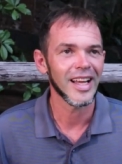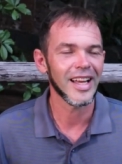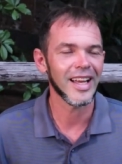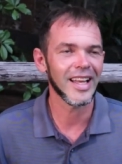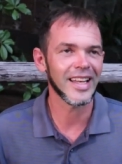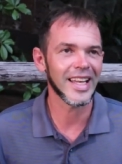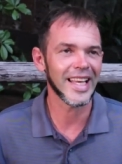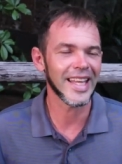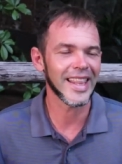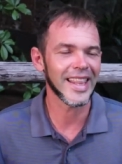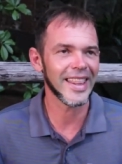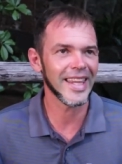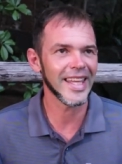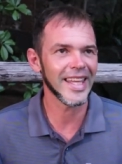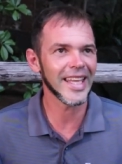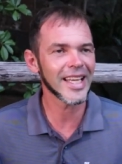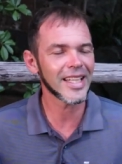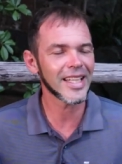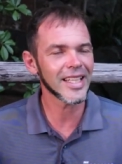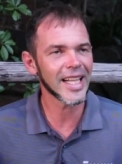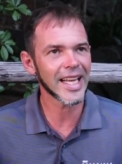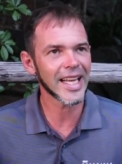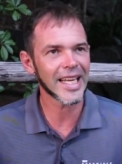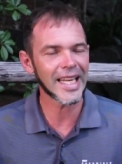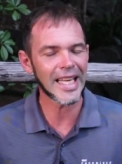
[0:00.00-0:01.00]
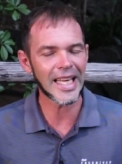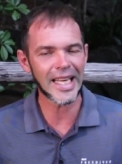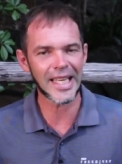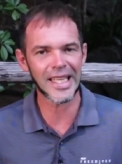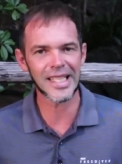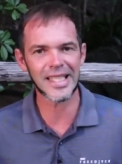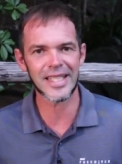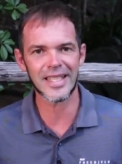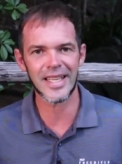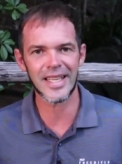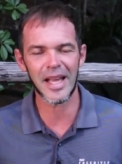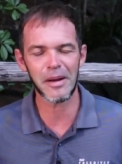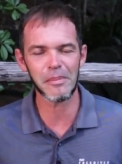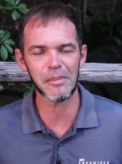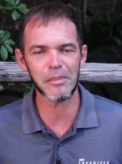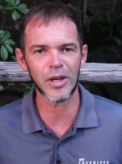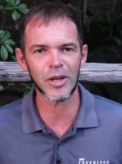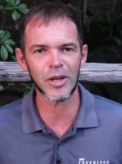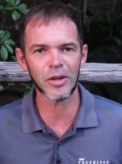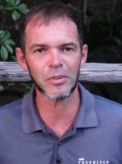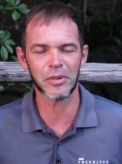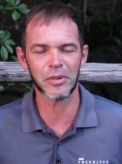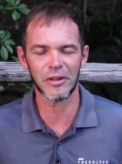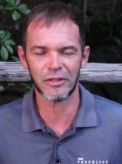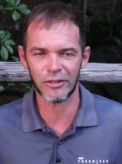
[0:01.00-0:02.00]
and I think like in
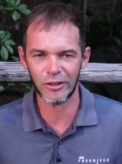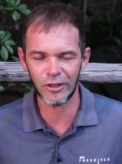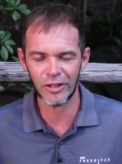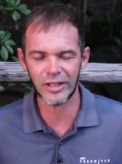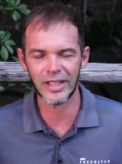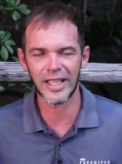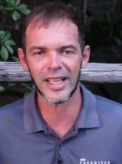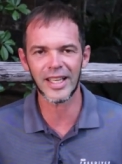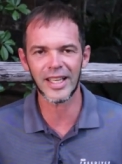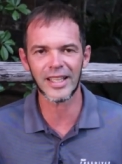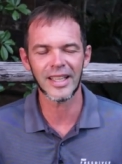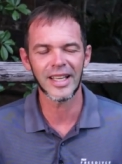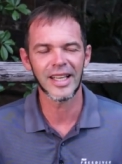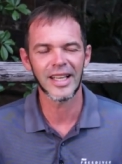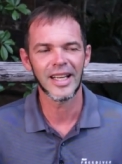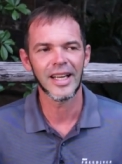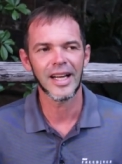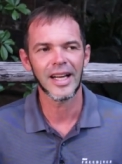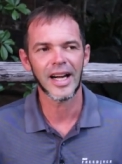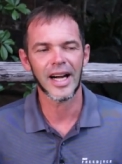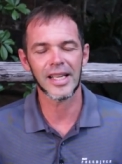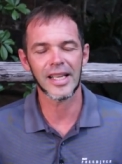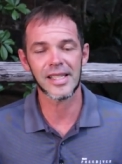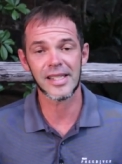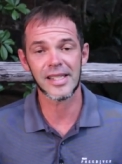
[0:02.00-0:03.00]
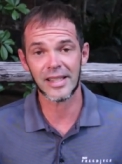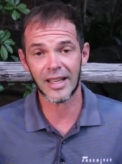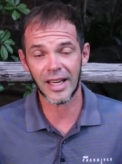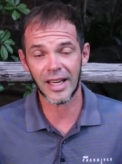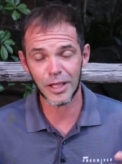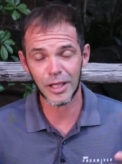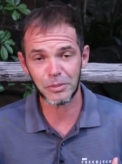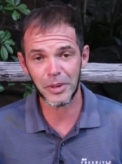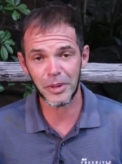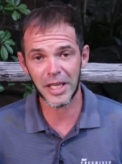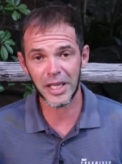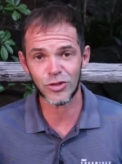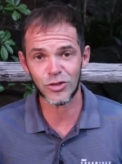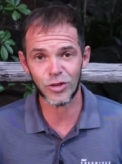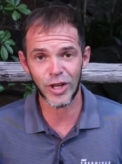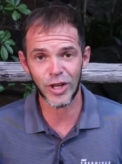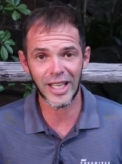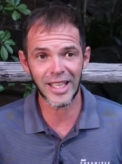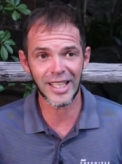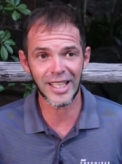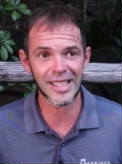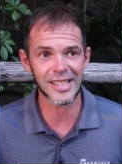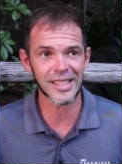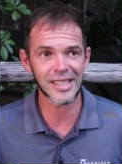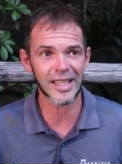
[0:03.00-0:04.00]
December before that I start my
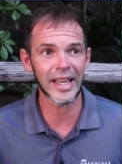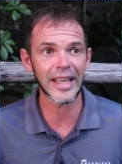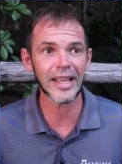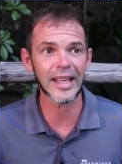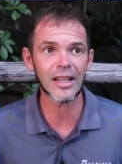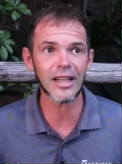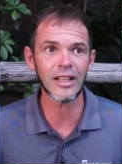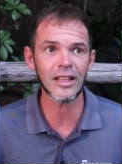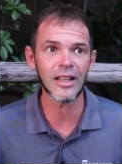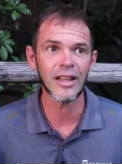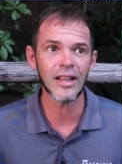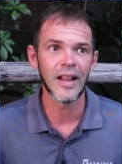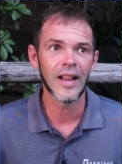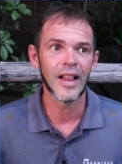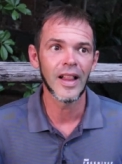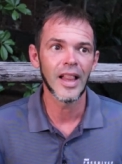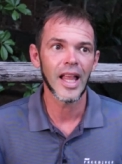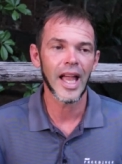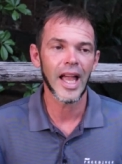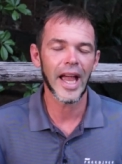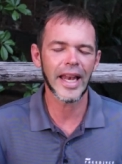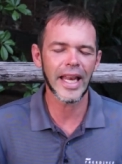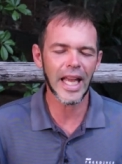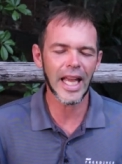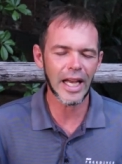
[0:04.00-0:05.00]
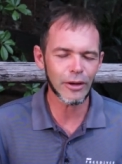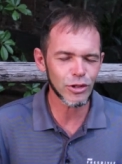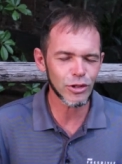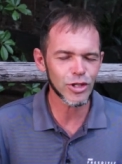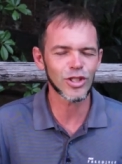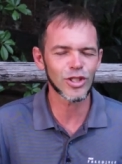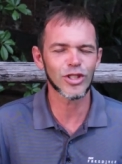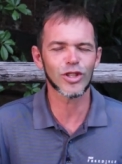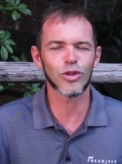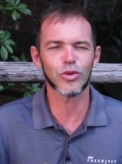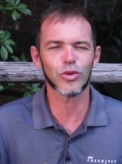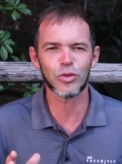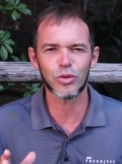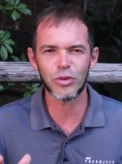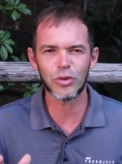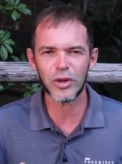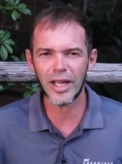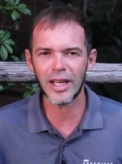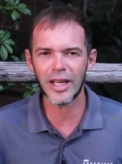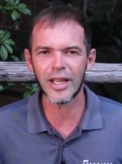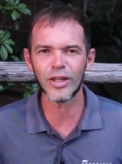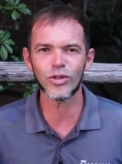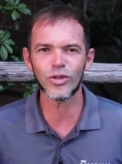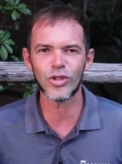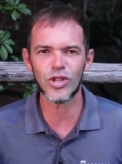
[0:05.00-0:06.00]
training cycle, and I was in a
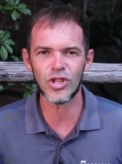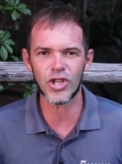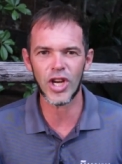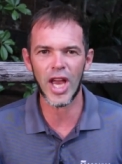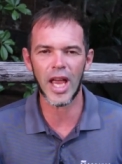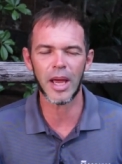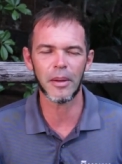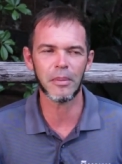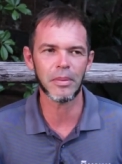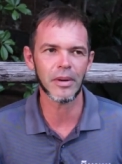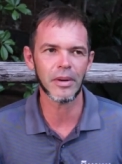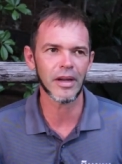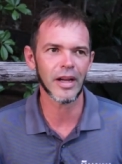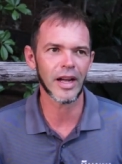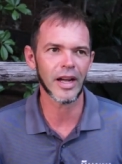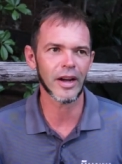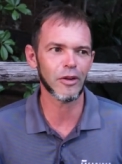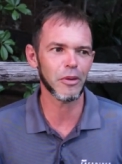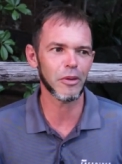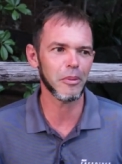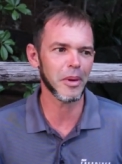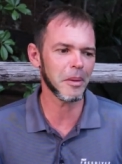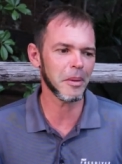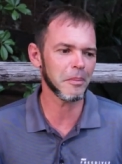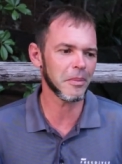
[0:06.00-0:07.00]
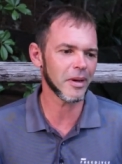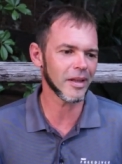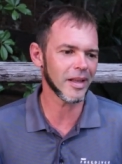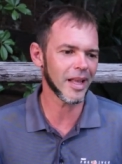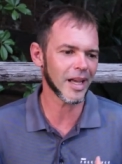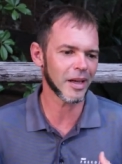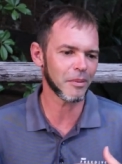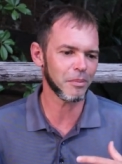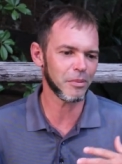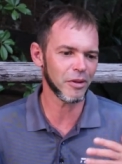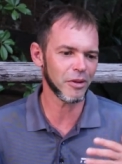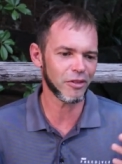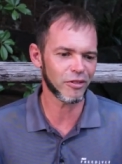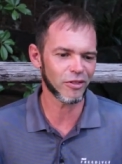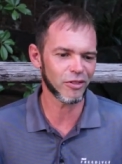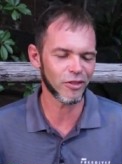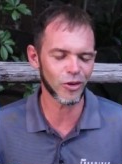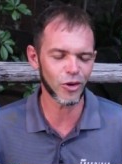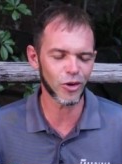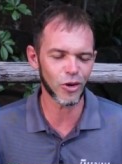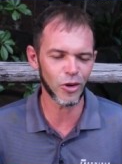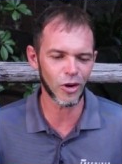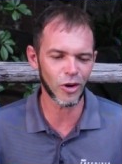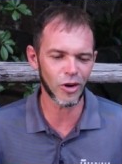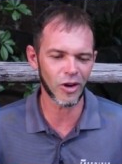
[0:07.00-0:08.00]
really good shape. I remember like
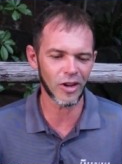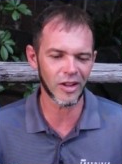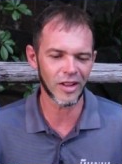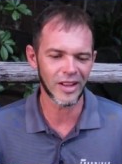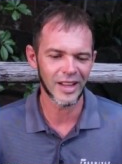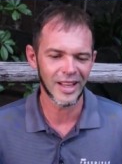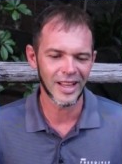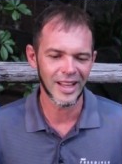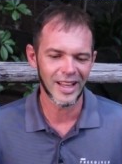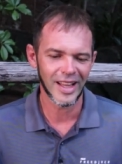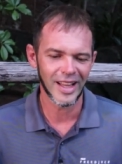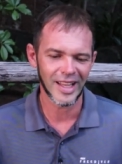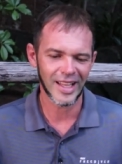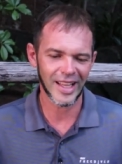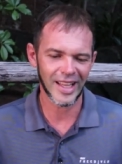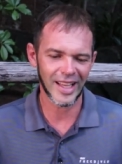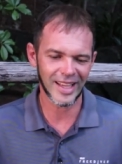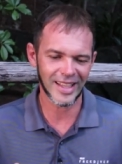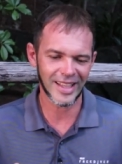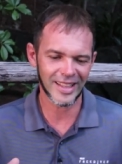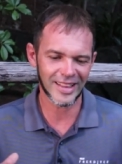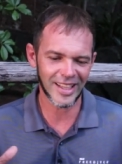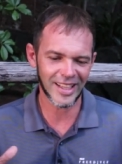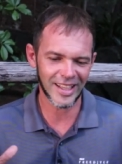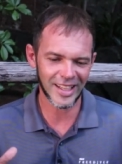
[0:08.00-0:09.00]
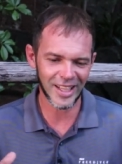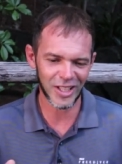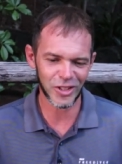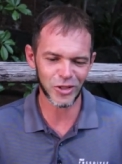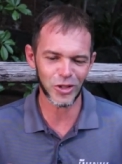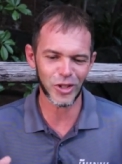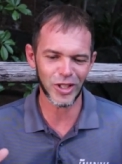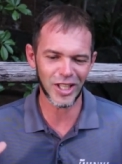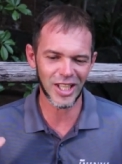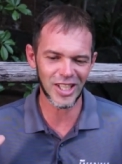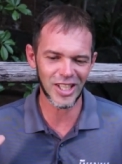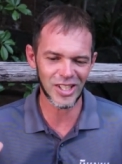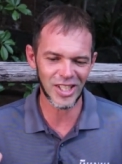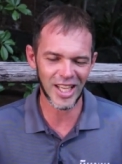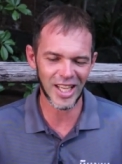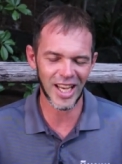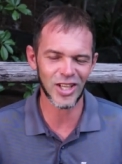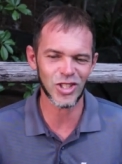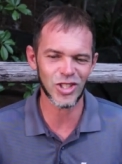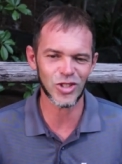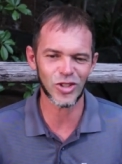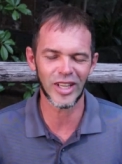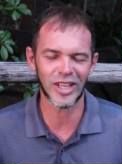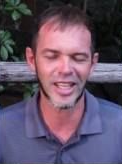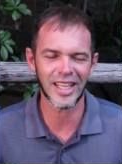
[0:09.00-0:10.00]
before like the corona is
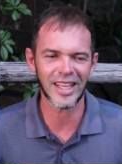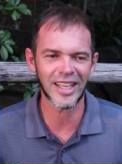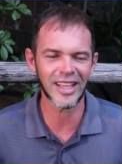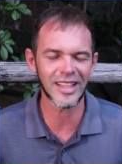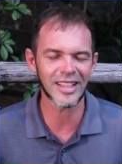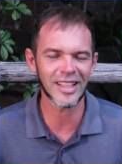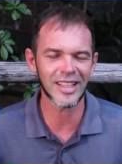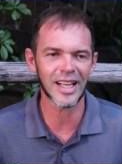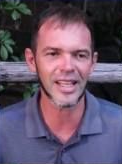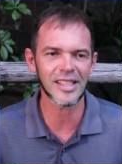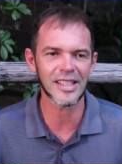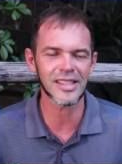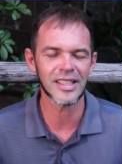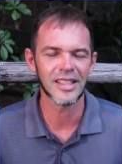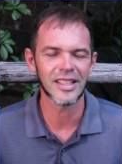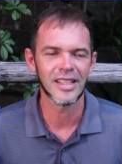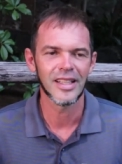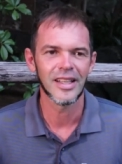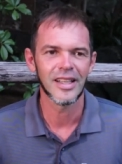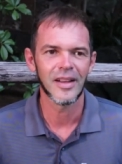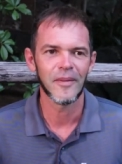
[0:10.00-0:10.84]
actually hit us,